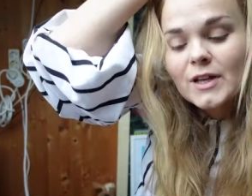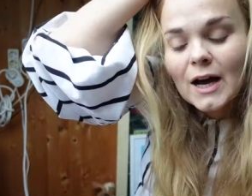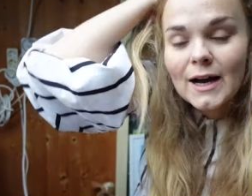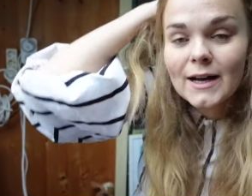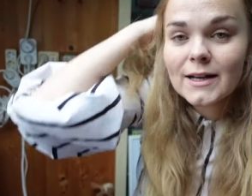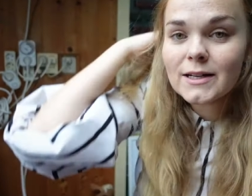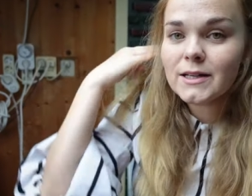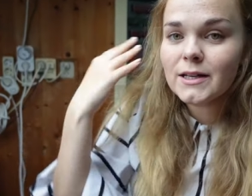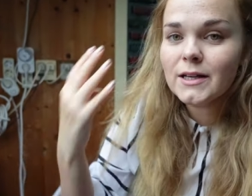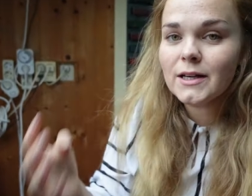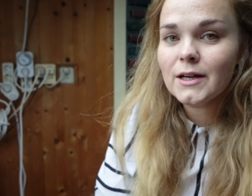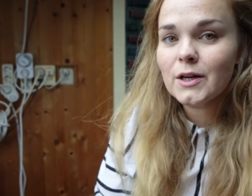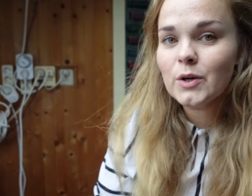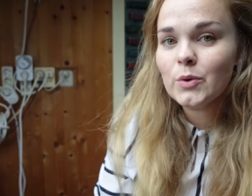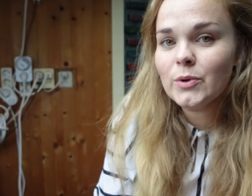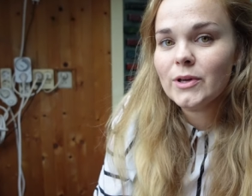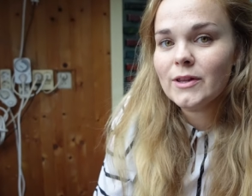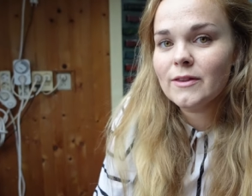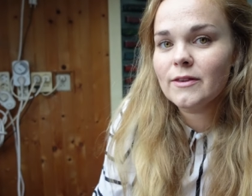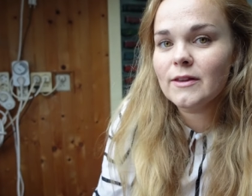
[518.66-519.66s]
the idea
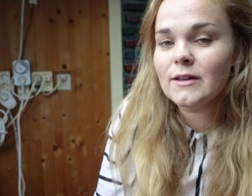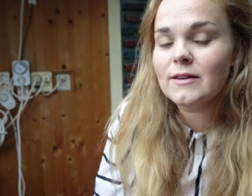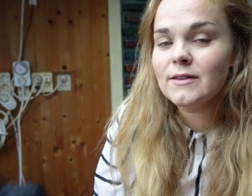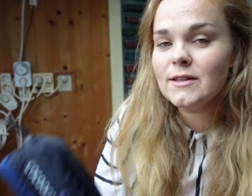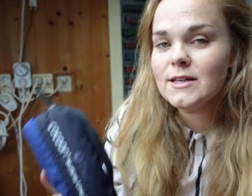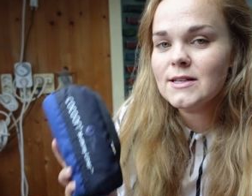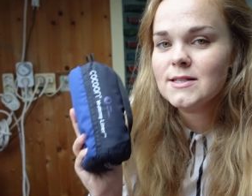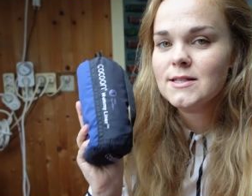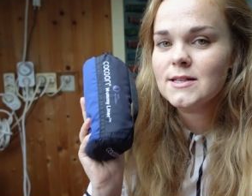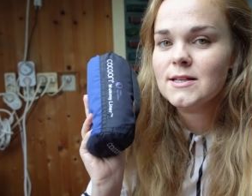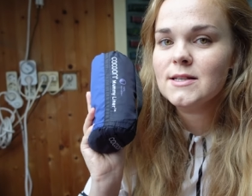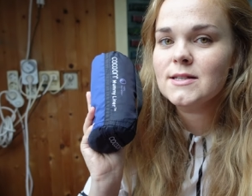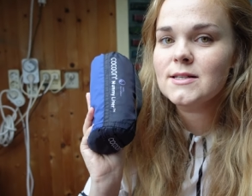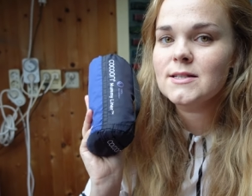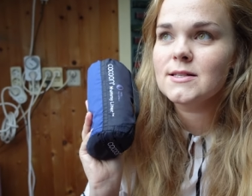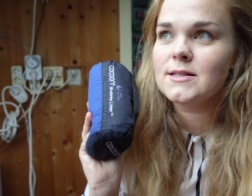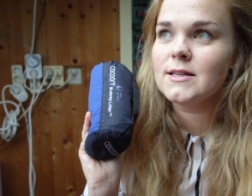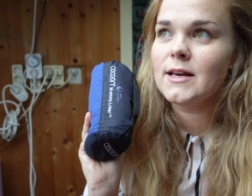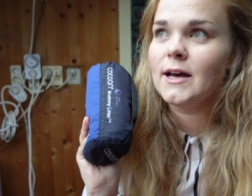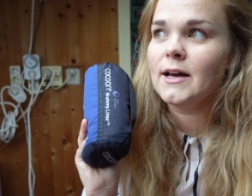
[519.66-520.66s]
with this
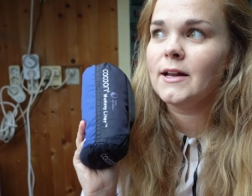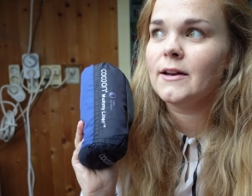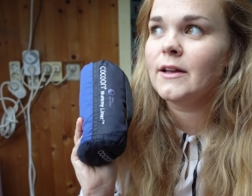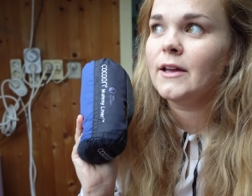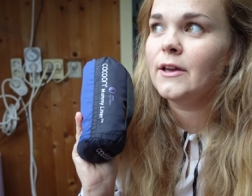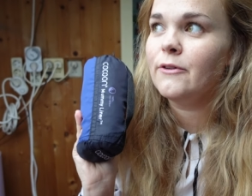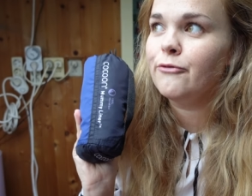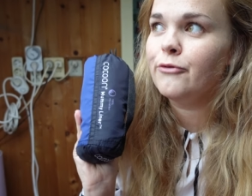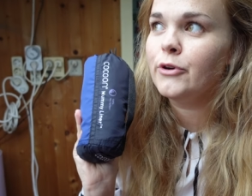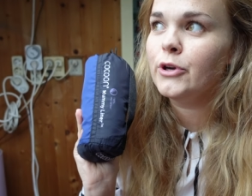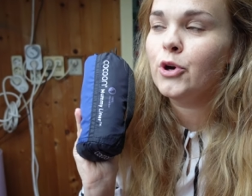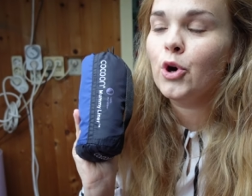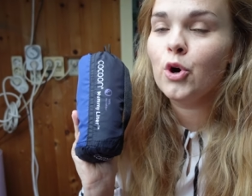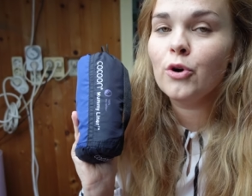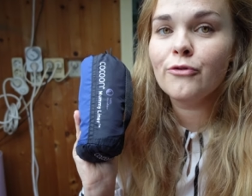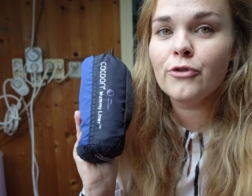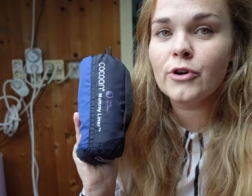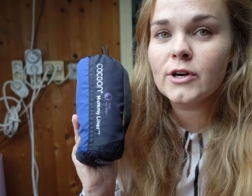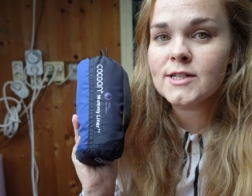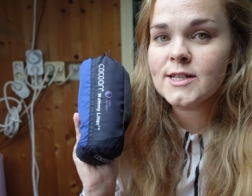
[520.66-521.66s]
is that if we go,
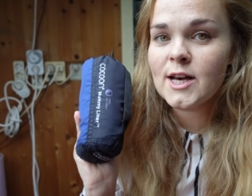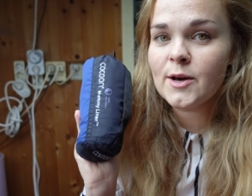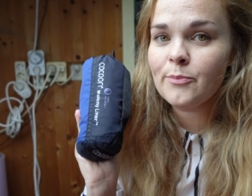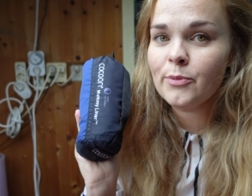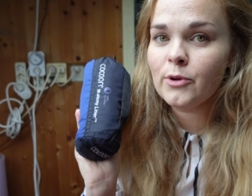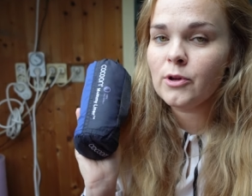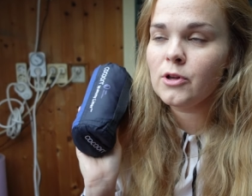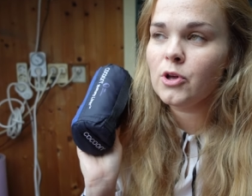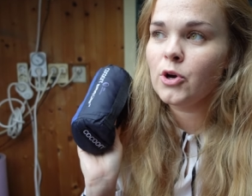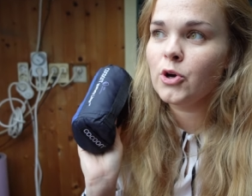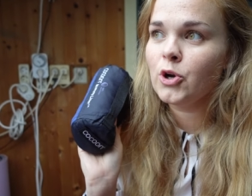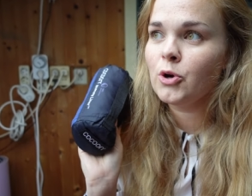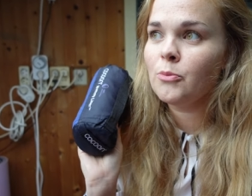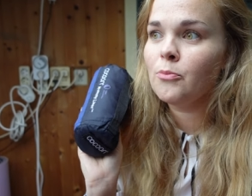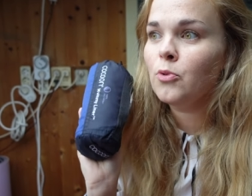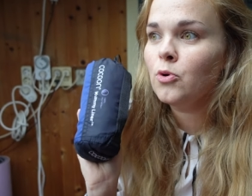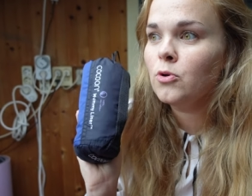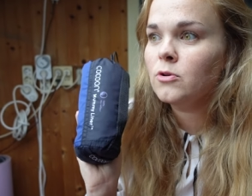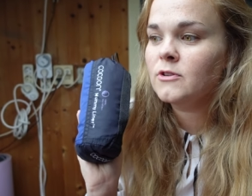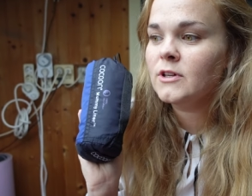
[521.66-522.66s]
for example, on a
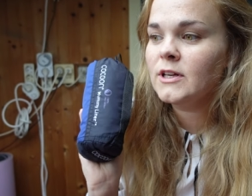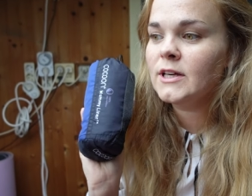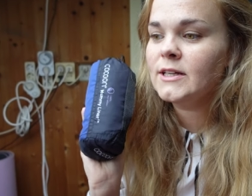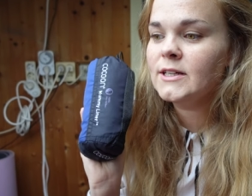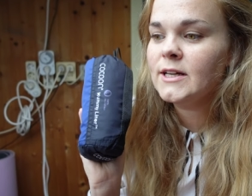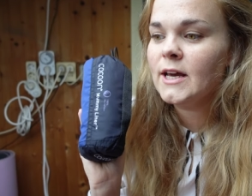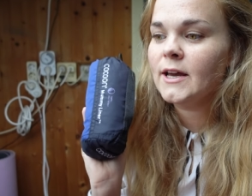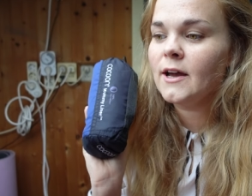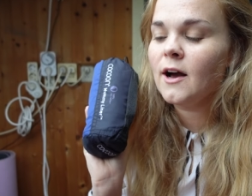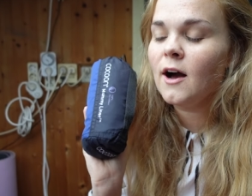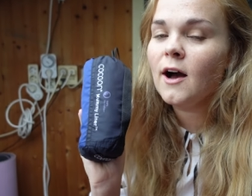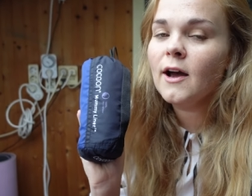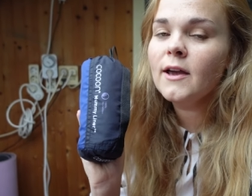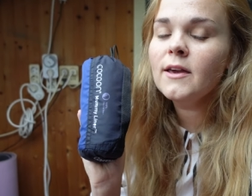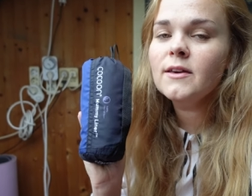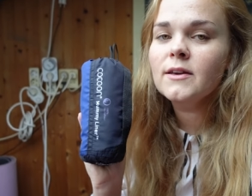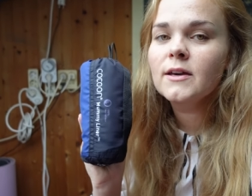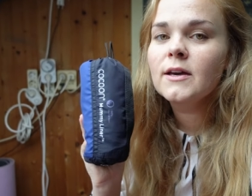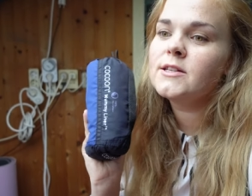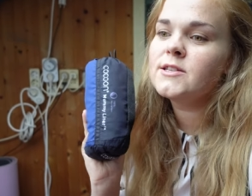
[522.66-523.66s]
multi-day
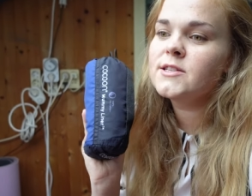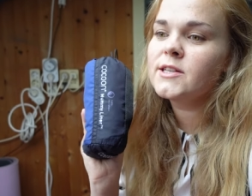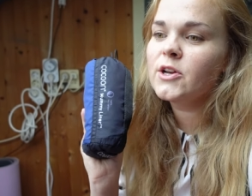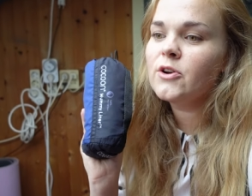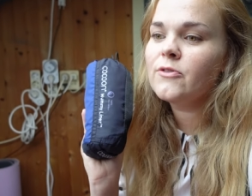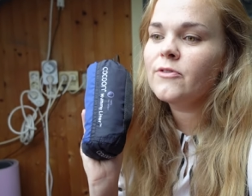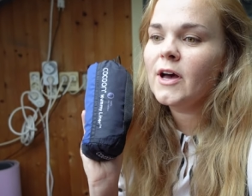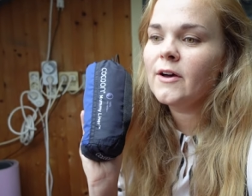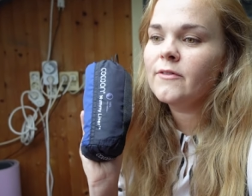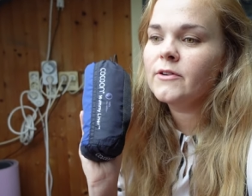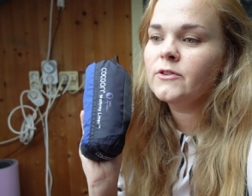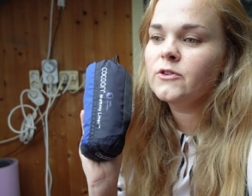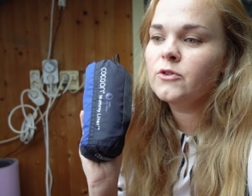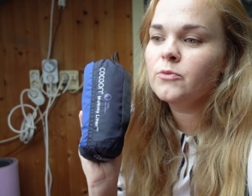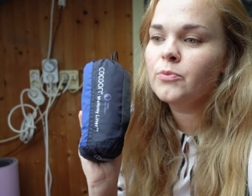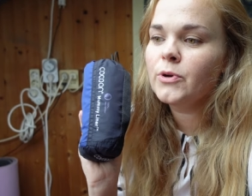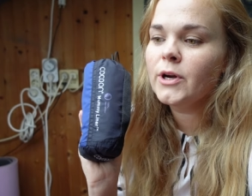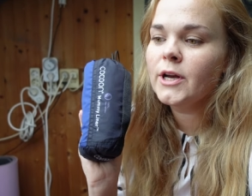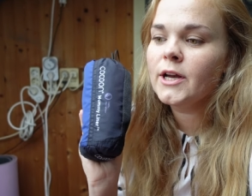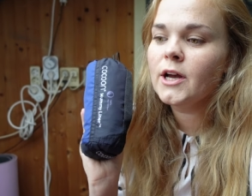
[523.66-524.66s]
hike, instead of having to
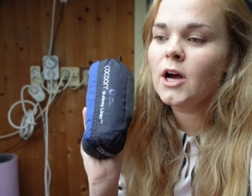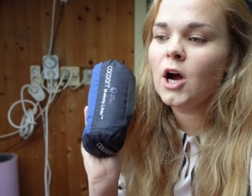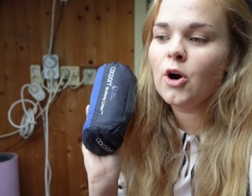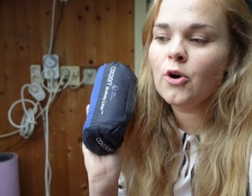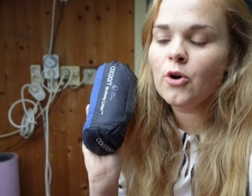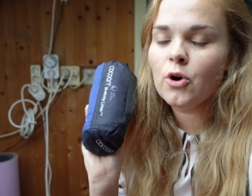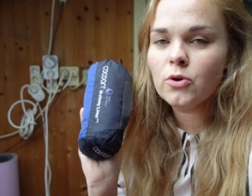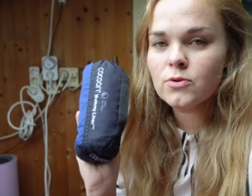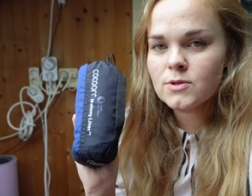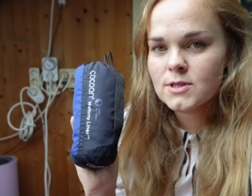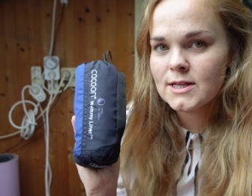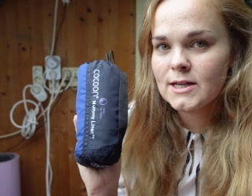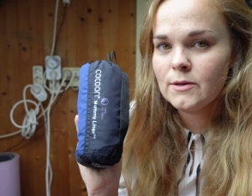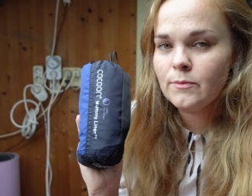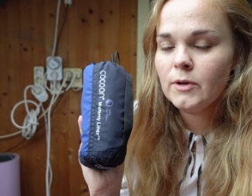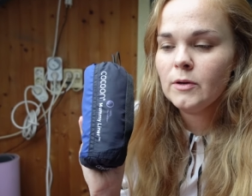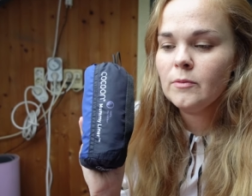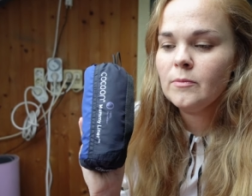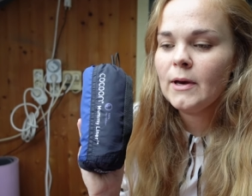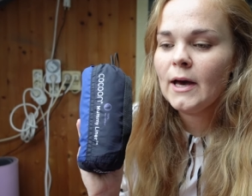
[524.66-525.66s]
bring our own
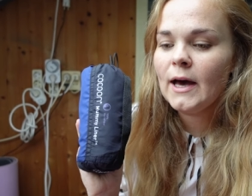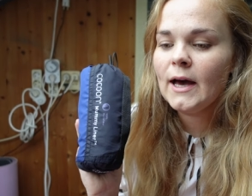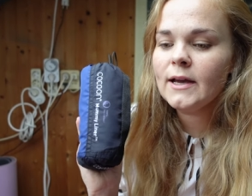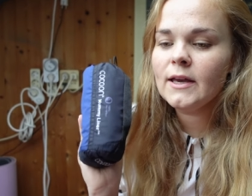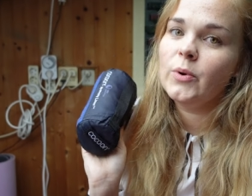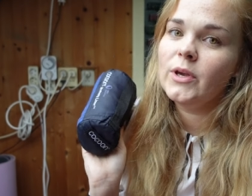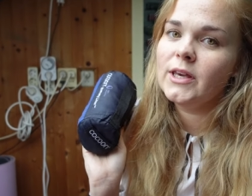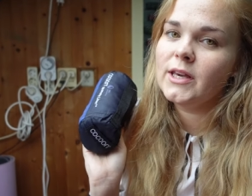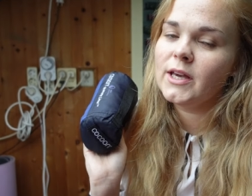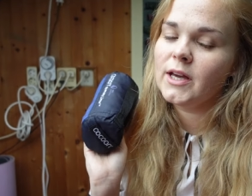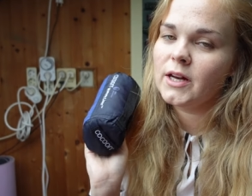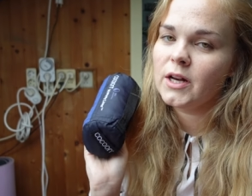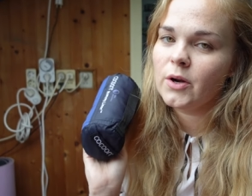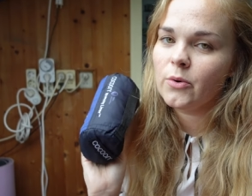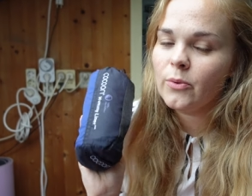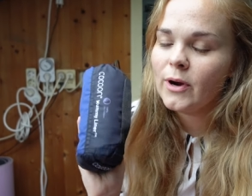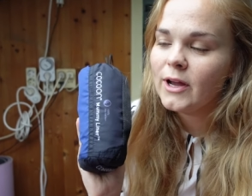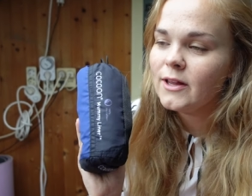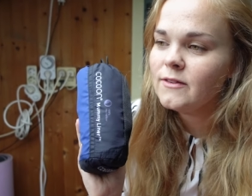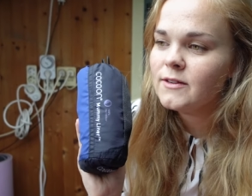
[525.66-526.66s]
sleeping bag, we can
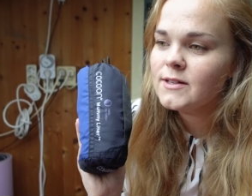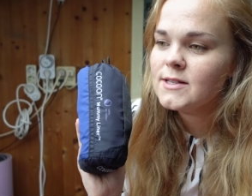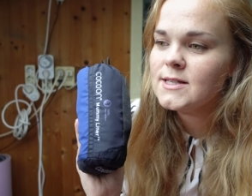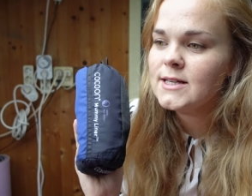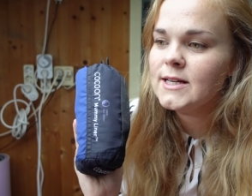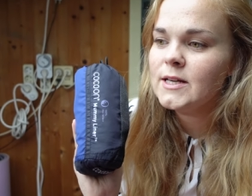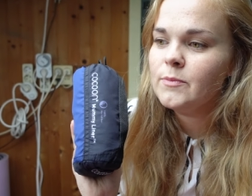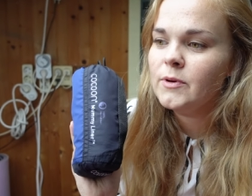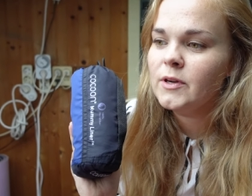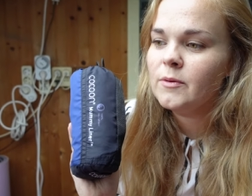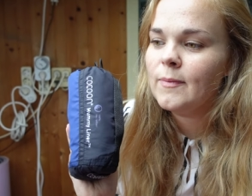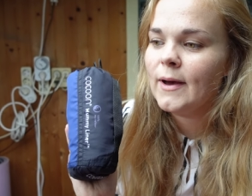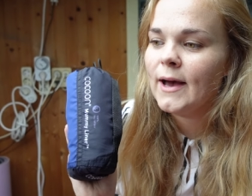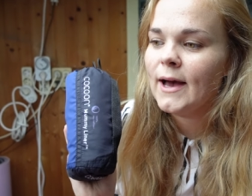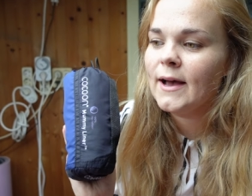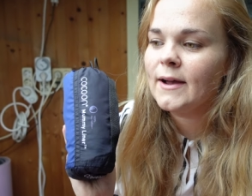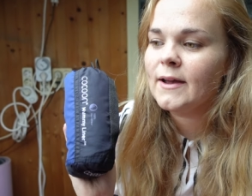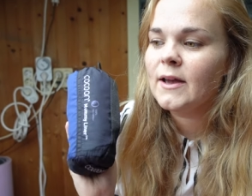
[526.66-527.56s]
rent a sleeping bag.